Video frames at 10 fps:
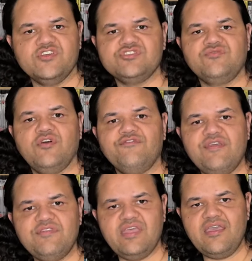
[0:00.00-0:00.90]
version of
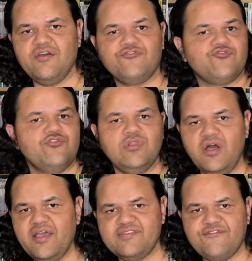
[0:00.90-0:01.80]
D V D of True
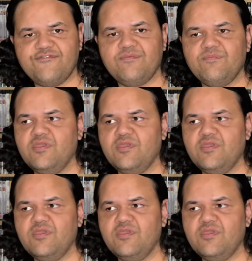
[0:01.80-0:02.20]
Lies if